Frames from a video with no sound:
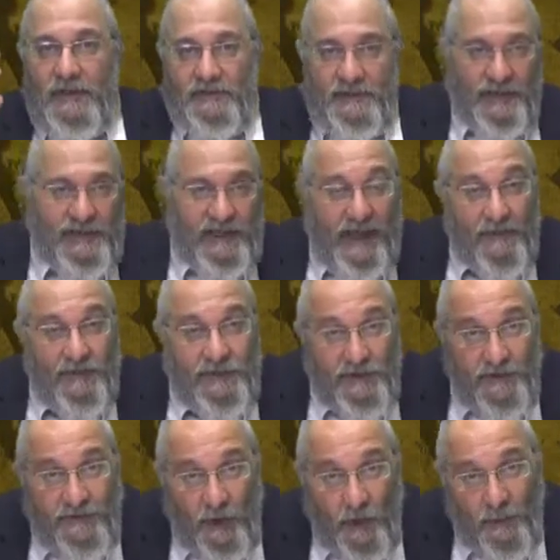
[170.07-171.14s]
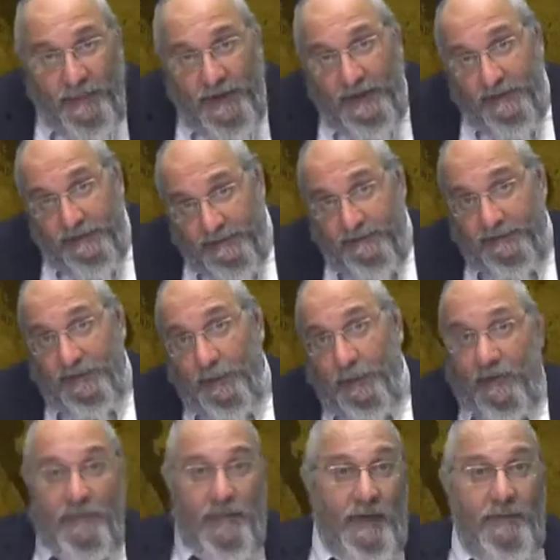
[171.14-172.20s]
the counting of the Omer, that
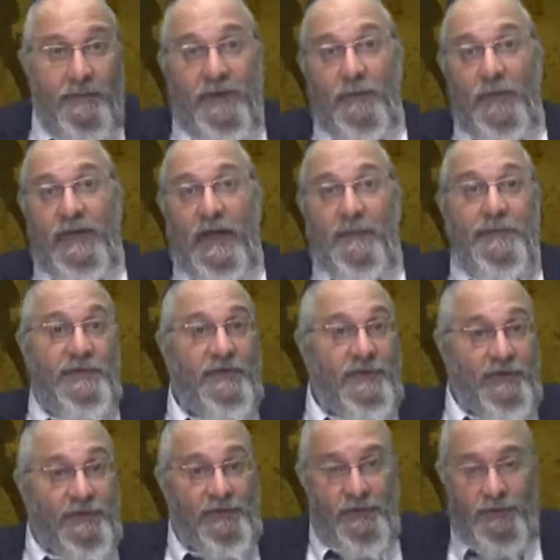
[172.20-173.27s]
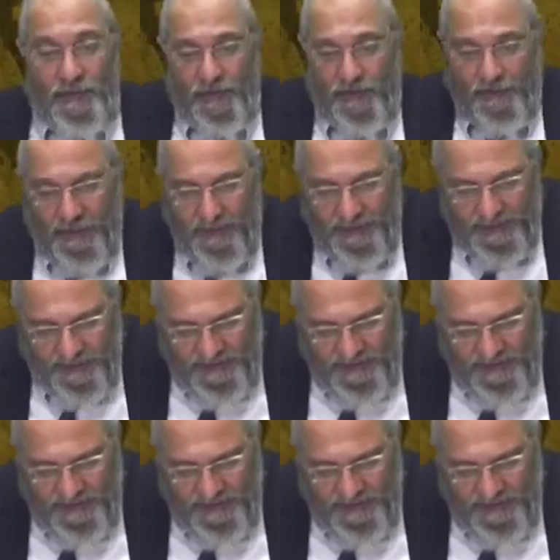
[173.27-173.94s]
we're remembering what happened to the students of Rabbi